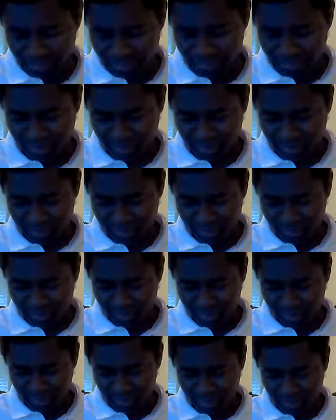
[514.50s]

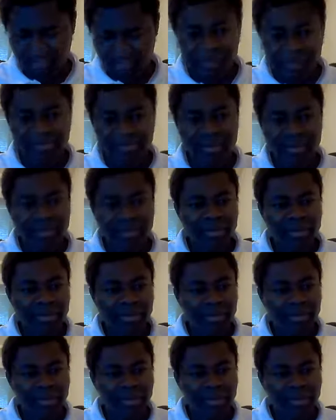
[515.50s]
Nothing is said.